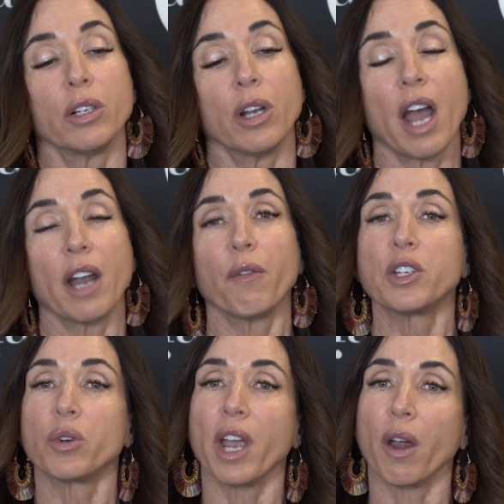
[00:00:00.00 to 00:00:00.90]

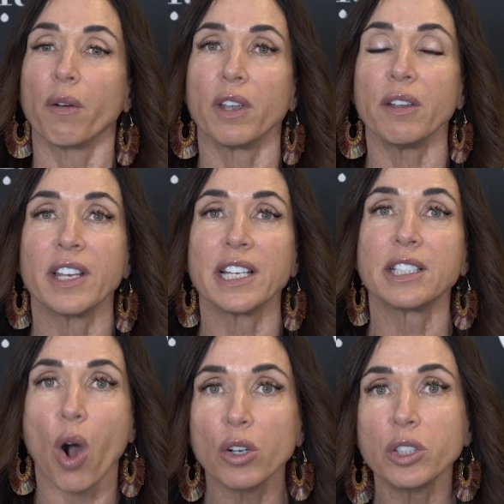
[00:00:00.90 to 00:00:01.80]
HydraFacial Keravive is
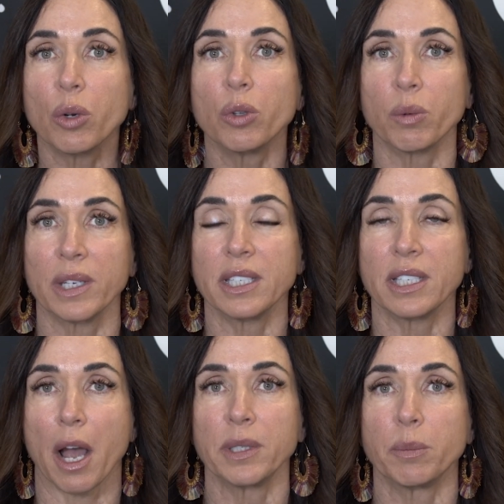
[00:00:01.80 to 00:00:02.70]
also 3
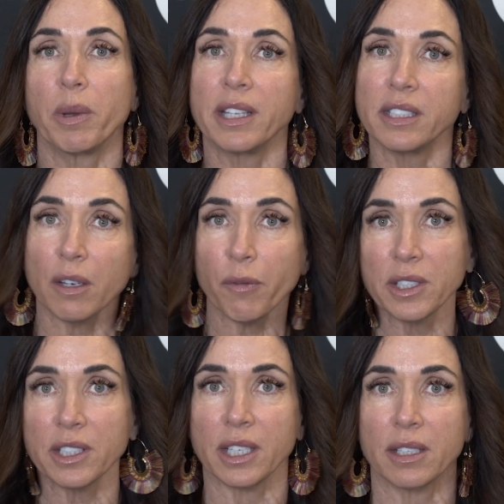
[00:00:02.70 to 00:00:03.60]
steps, but the
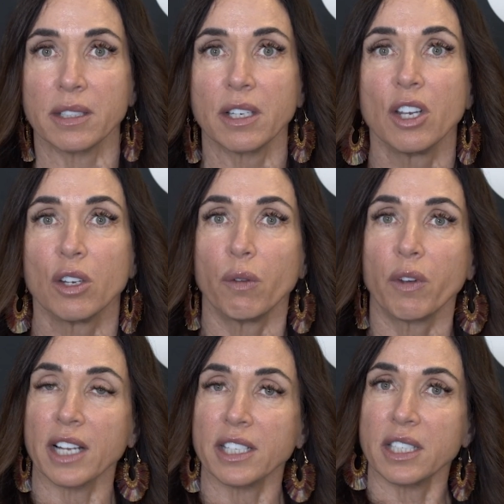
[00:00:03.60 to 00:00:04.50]
difference is you've
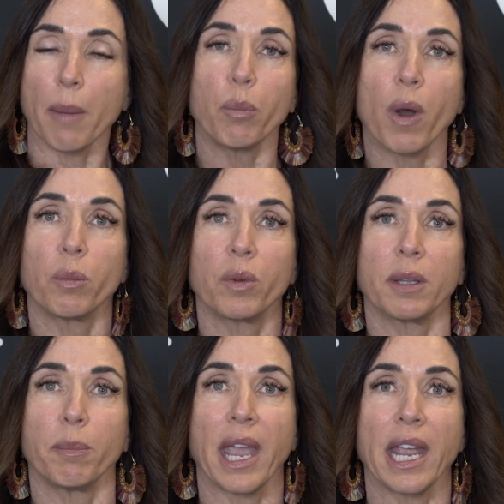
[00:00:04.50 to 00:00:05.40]
got step 1 with
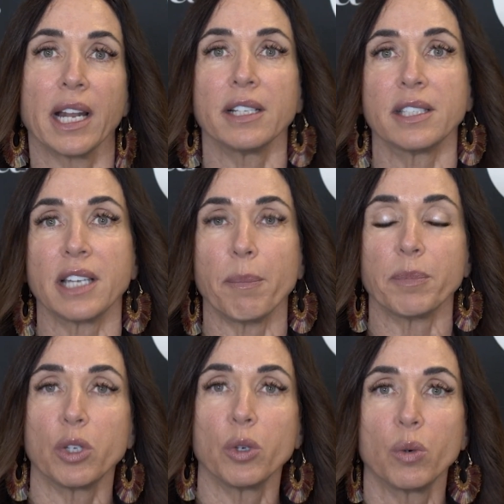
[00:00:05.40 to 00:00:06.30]
the beta, step
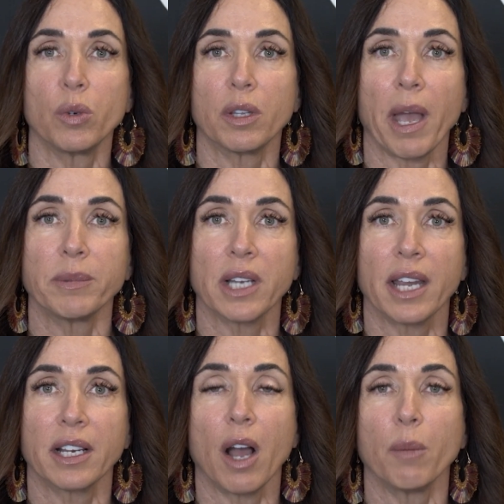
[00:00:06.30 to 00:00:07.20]
2 with the
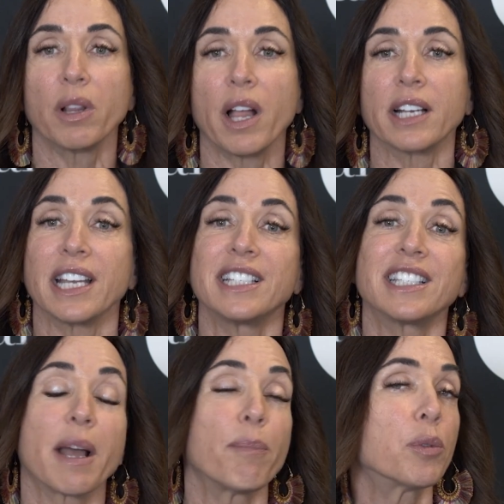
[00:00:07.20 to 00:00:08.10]
peptide complex, and
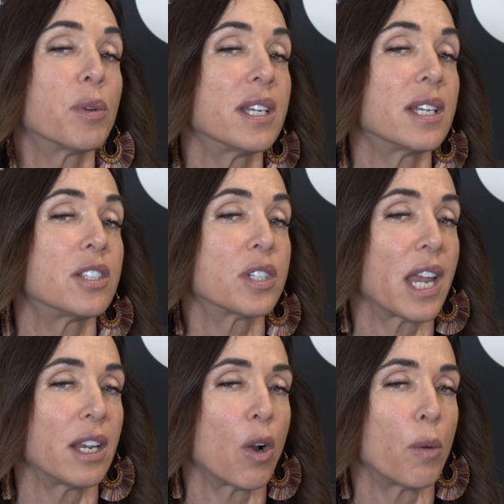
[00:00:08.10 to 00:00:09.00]
step 3 is your
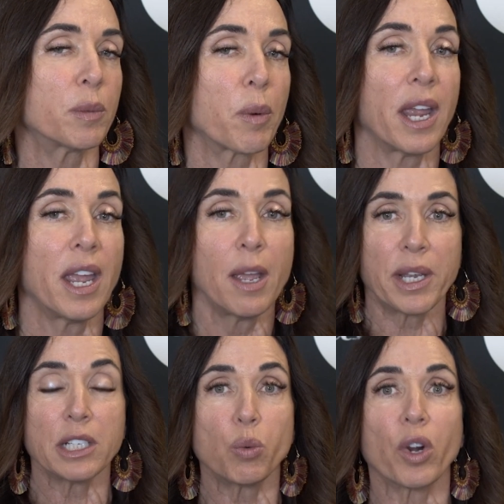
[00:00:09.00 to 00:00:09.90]
take home spray
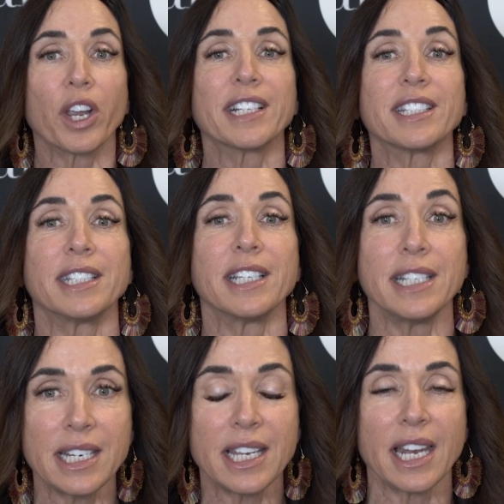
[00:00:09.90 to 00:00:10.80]
because we're
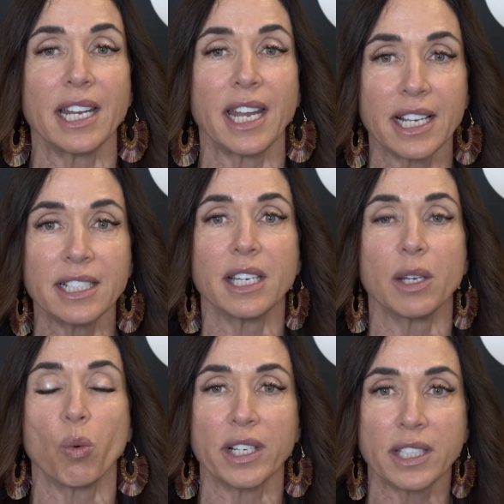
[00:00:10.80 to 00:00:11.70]
extending and
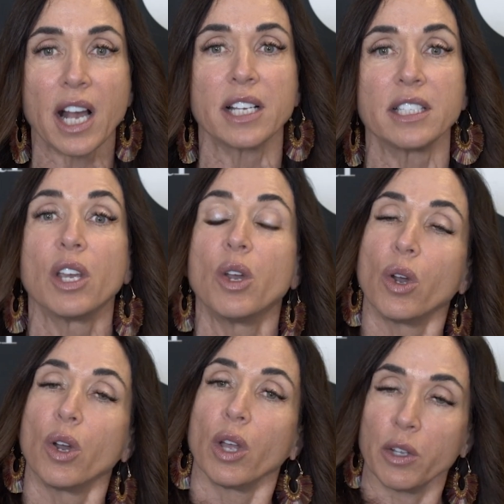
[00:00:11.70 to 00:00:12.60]
enhancing what it does
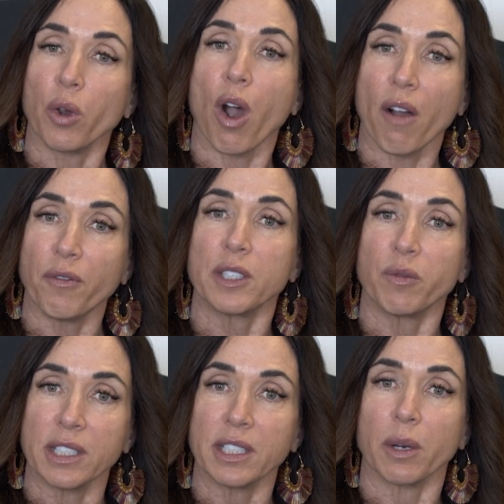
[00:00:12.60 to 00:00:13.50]
in your office
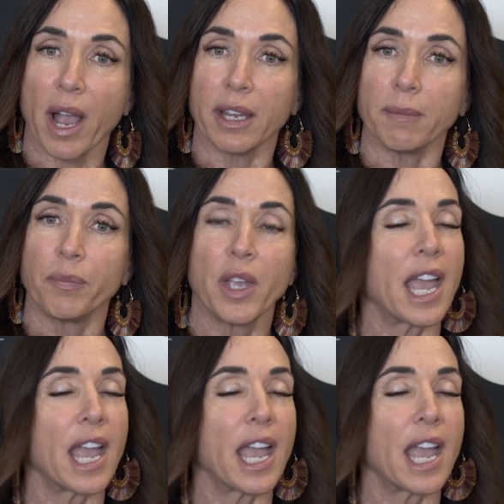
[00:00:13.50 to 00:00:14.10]
visit, right?